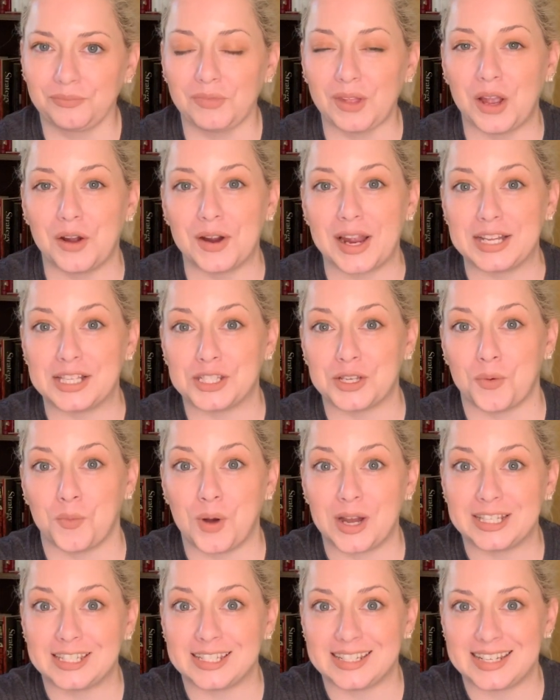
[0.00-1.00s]
All right, so
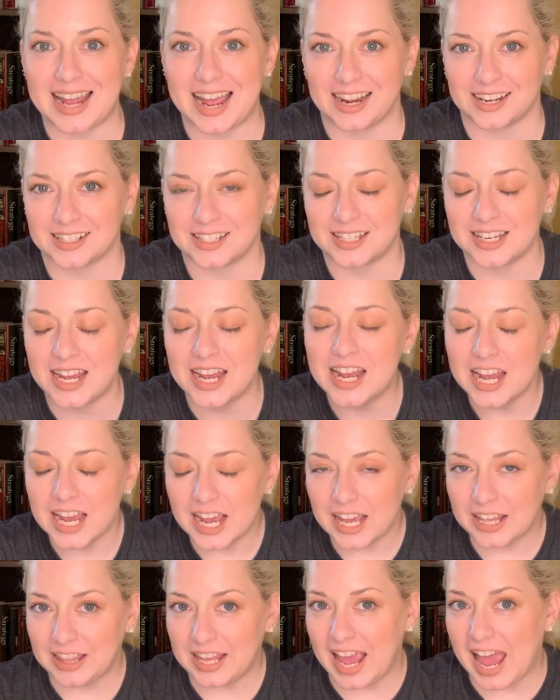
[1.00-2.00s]
what's next?
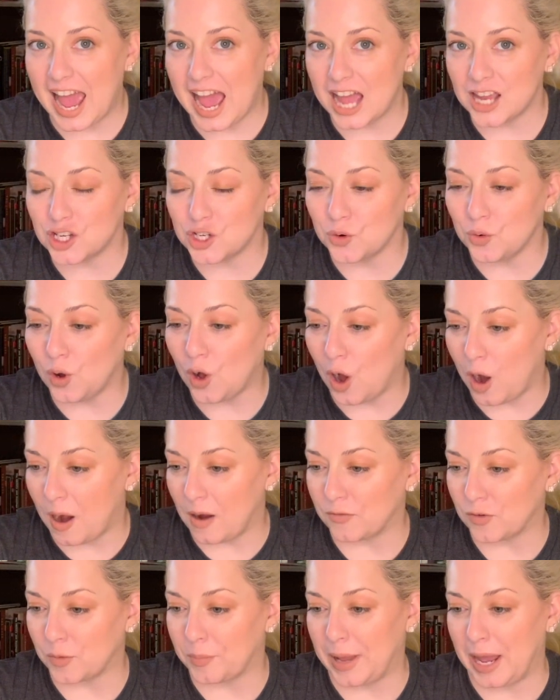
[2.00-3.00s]
The actual
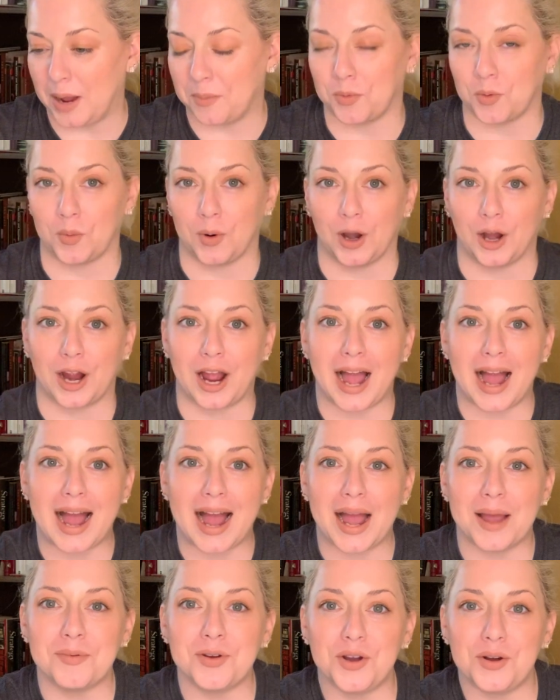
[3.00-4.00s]
offer paperwork.
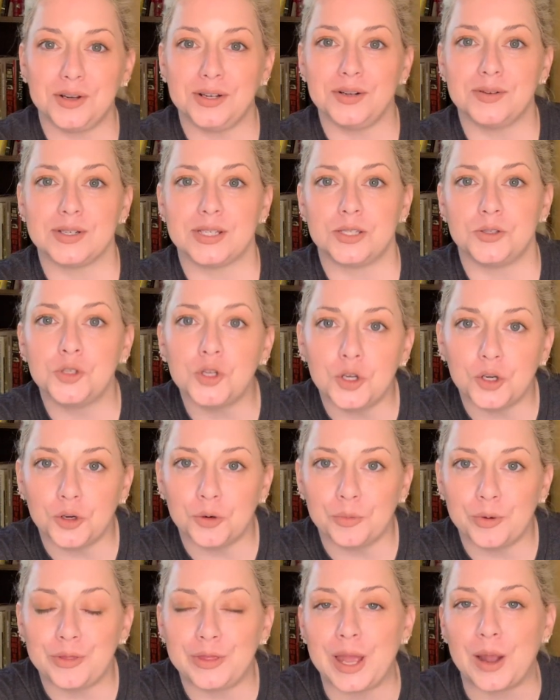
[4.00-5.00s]
I'm going to
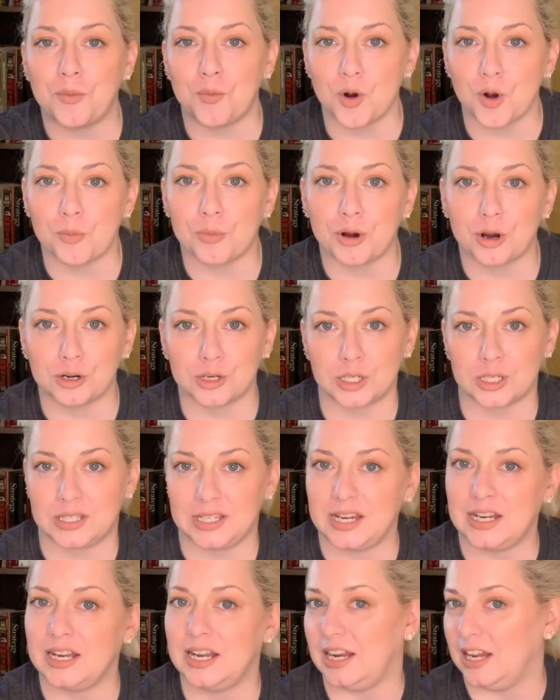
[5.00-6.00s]
assume that we're
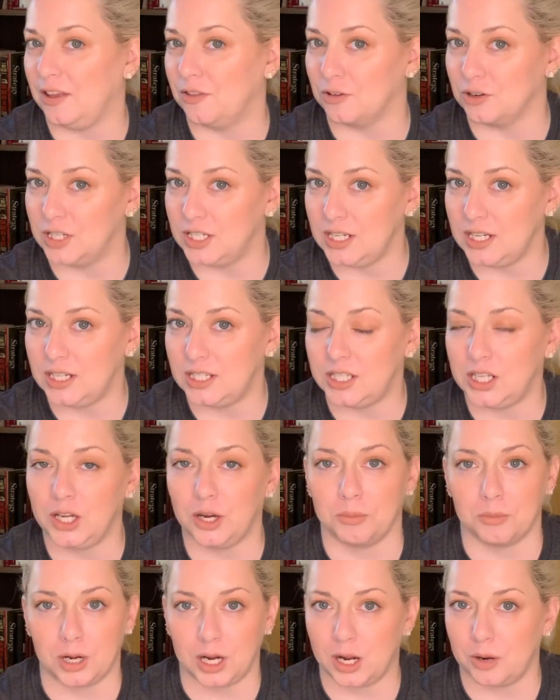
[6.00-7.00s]
purchasing in either DC or
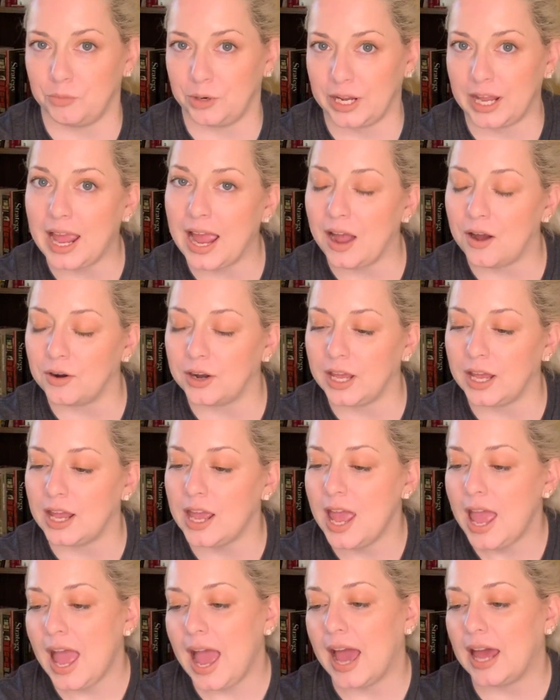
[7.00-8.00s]
Montgomery County,
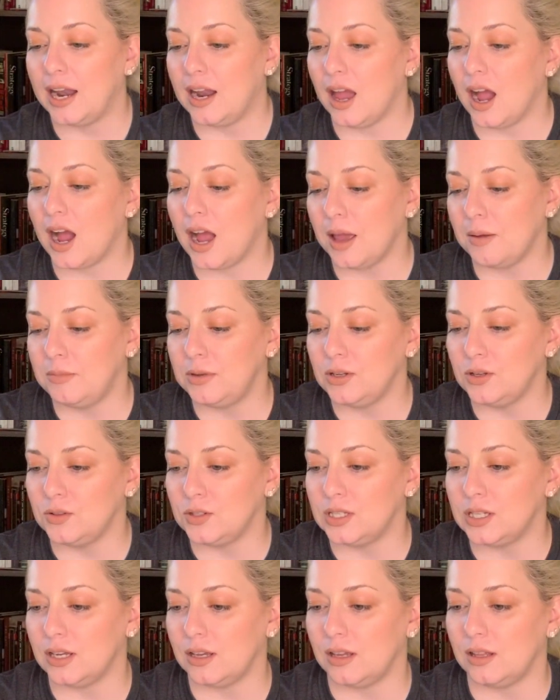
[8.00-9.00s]
and I'm
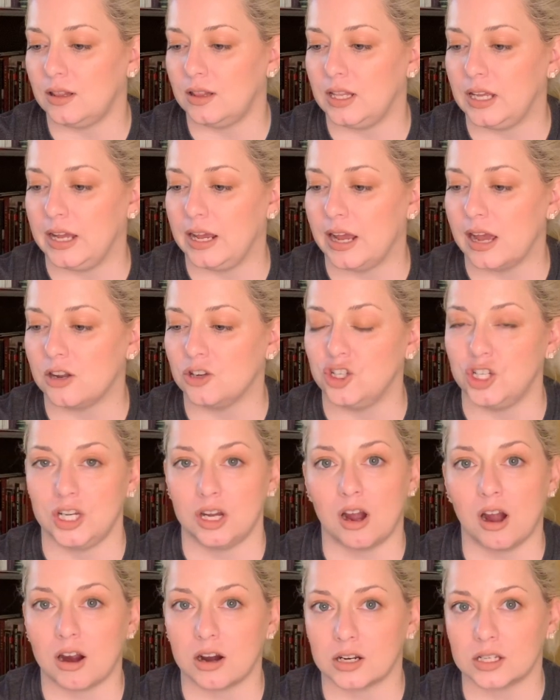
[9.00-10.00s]
using the
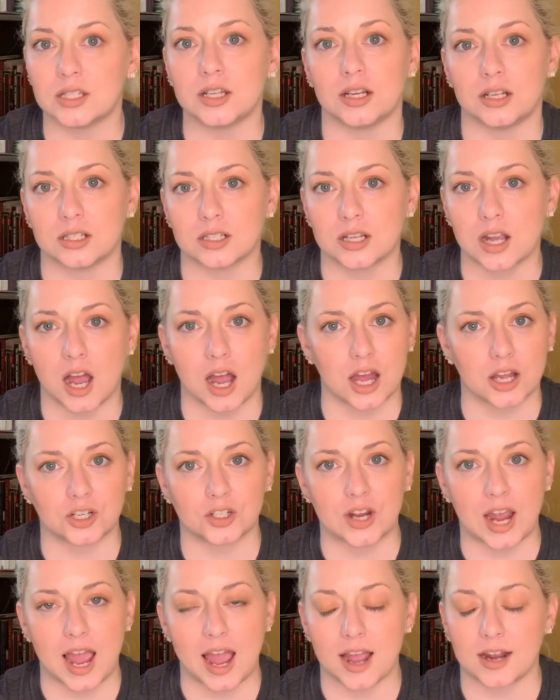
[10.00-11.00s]
G-Car sales
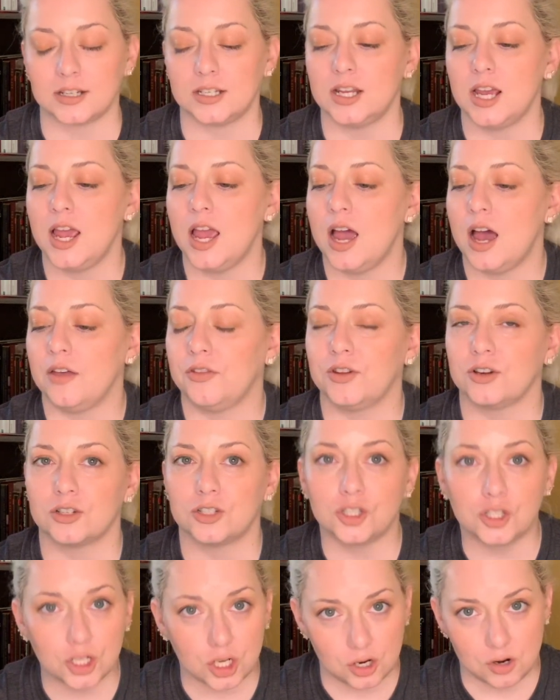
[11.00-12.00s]
contract.
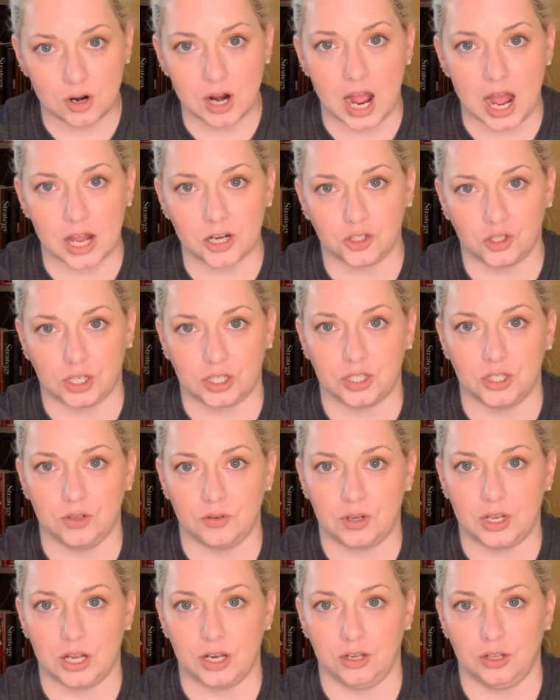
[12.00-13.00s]
There's two contracts you
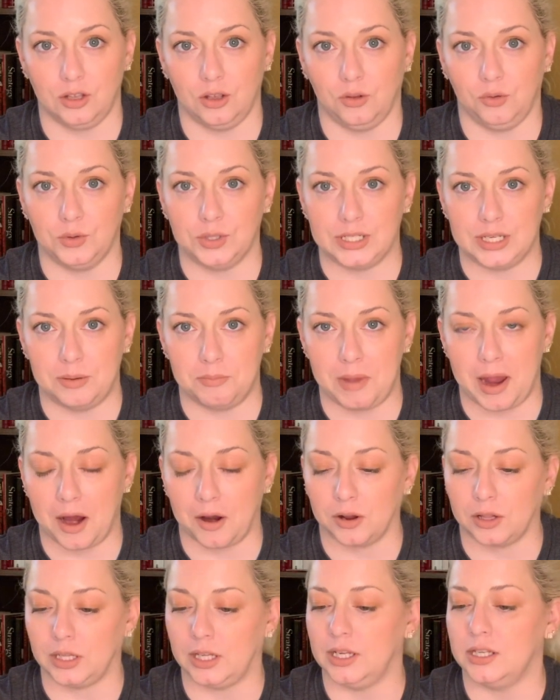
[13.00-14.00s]
can use in
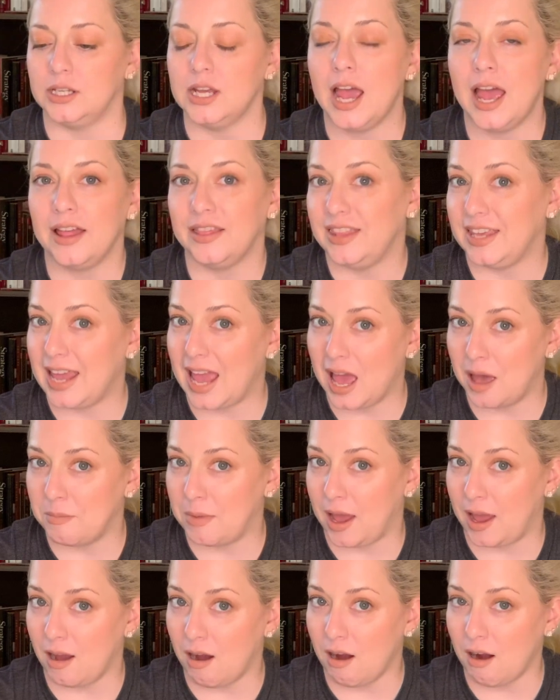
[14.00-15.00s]
Maryland, the
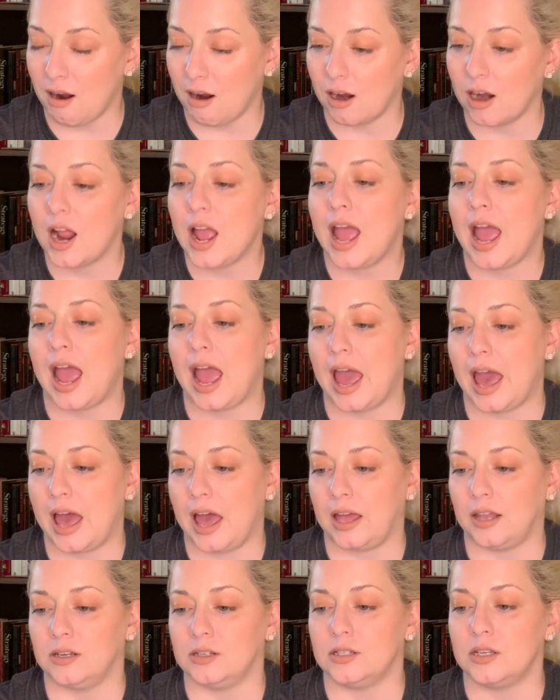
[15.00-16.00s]
MAR
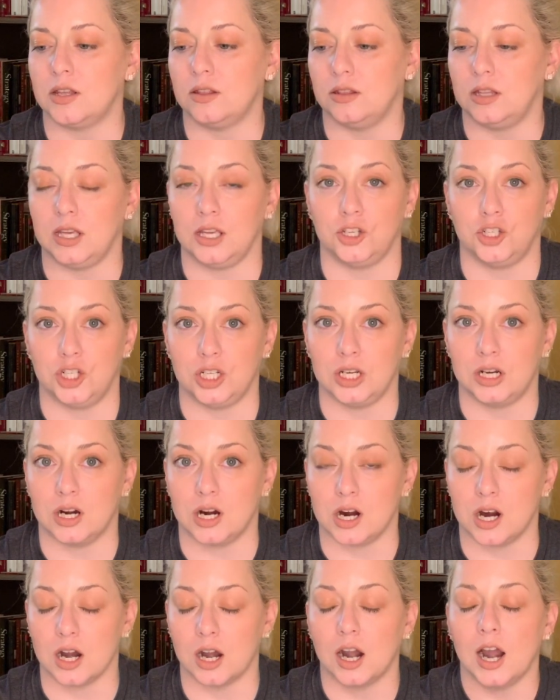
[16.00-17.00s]
and the
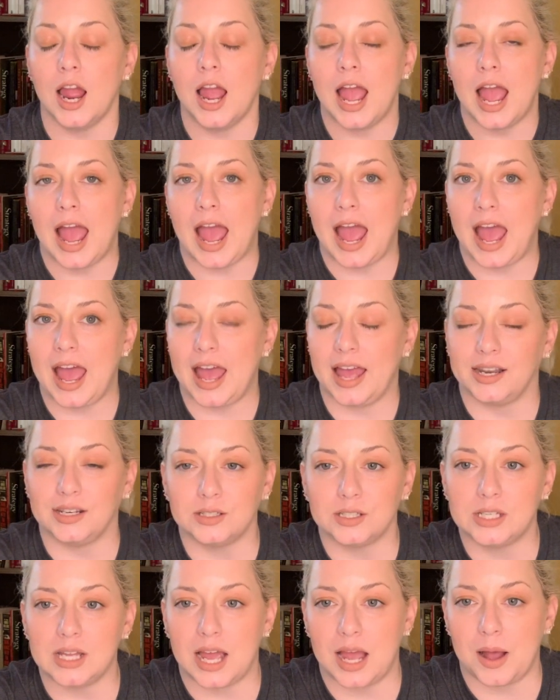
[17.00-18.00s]
G-Car.
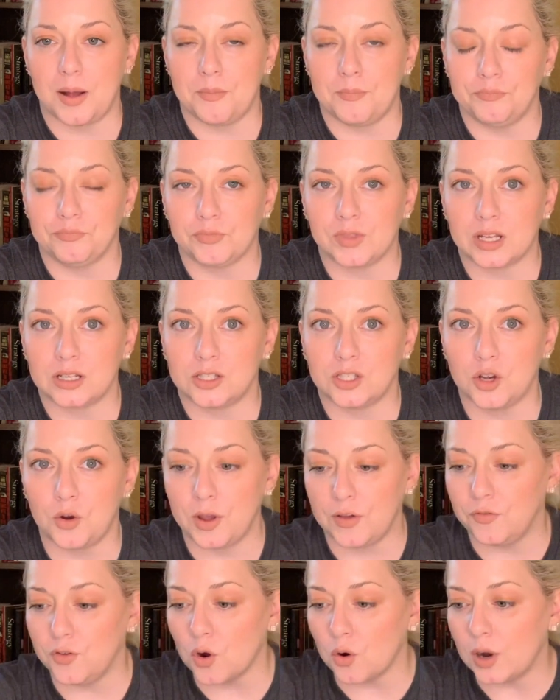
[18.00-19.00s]
And so
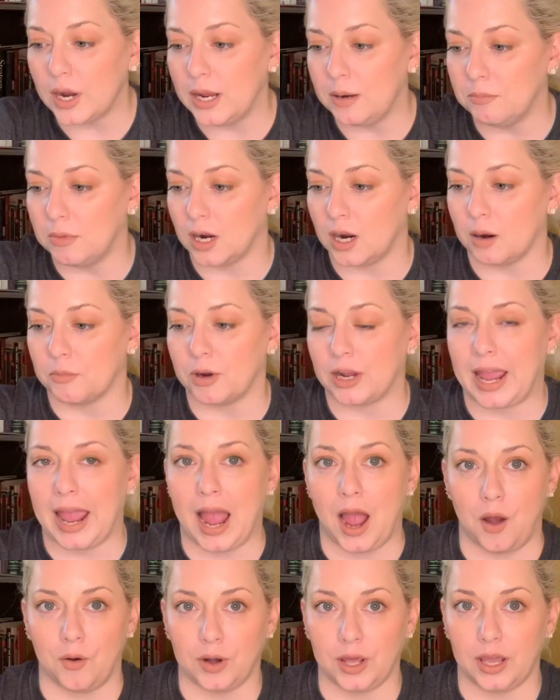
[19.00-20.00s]
if you're in Montgomery
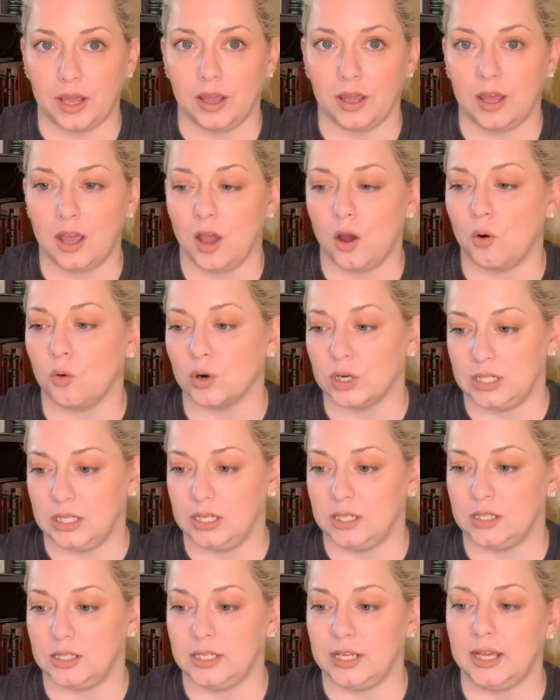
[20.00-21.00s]
County or
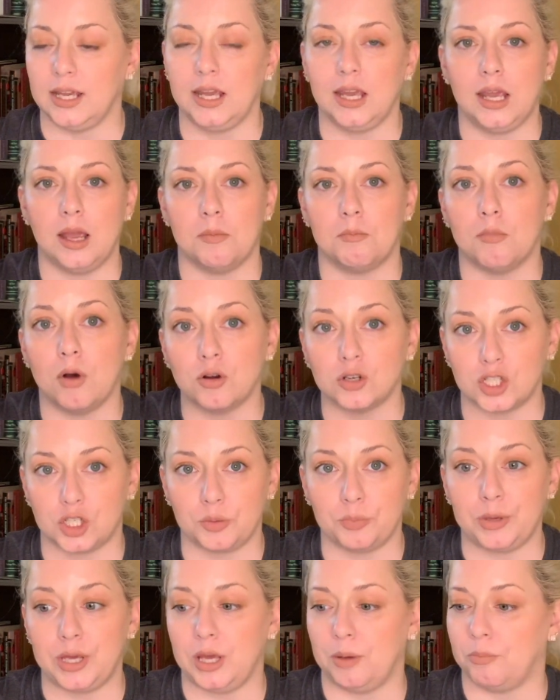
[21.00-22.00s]
DC, most
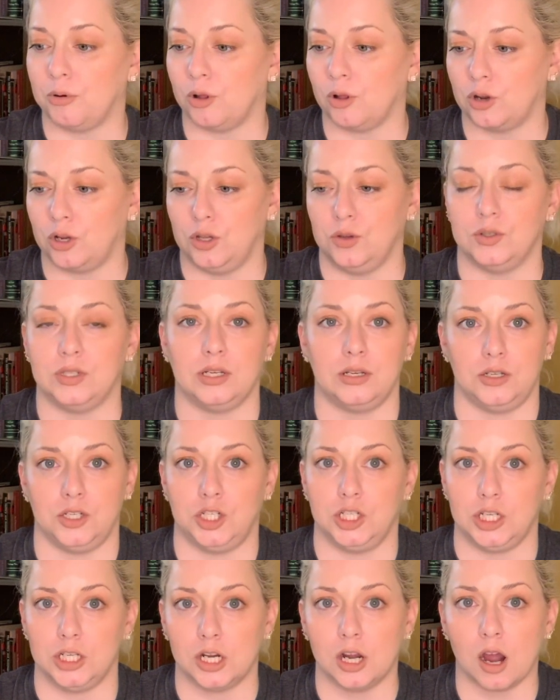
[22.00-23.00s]
people are using
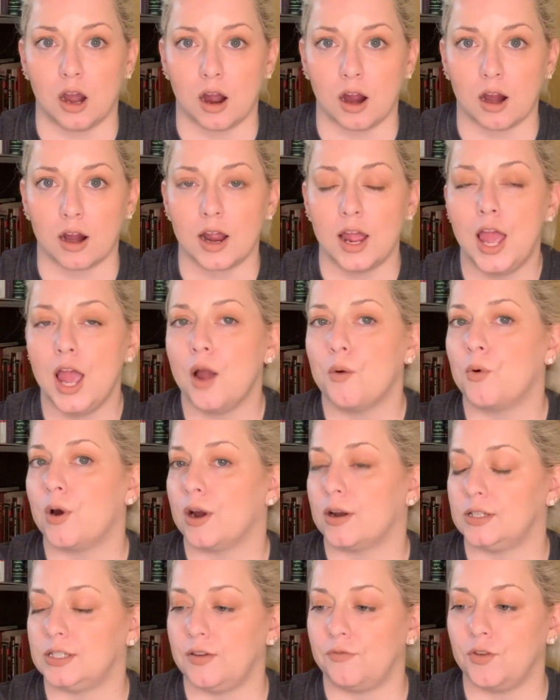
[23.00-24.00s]
G-Car,
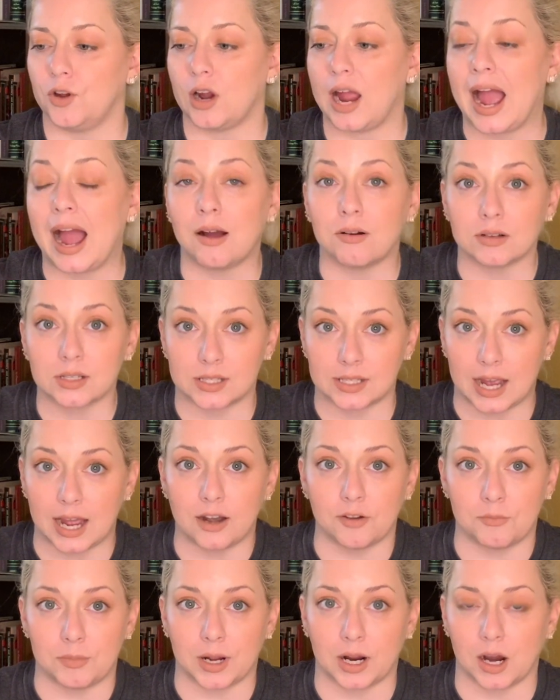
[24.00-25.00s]
whereas if you're outside
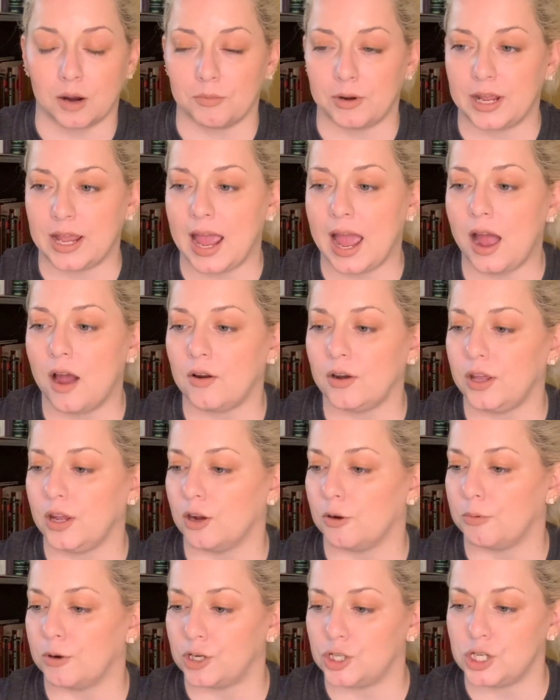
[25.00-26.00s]
of Montgomery County,
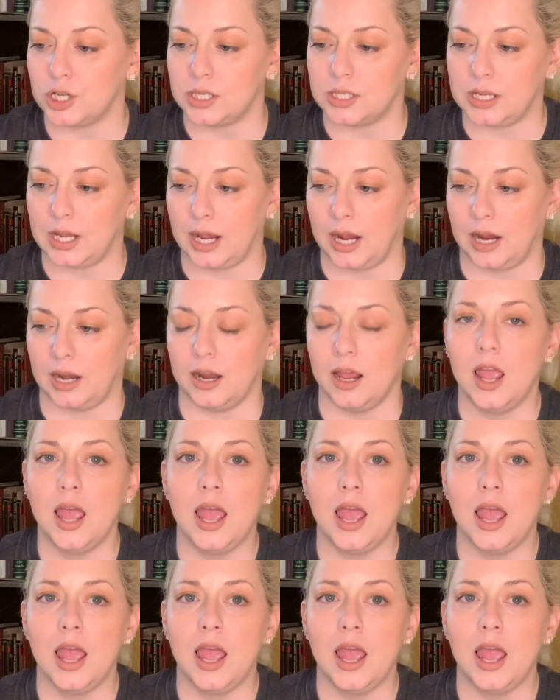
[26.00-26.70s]
you're purchasing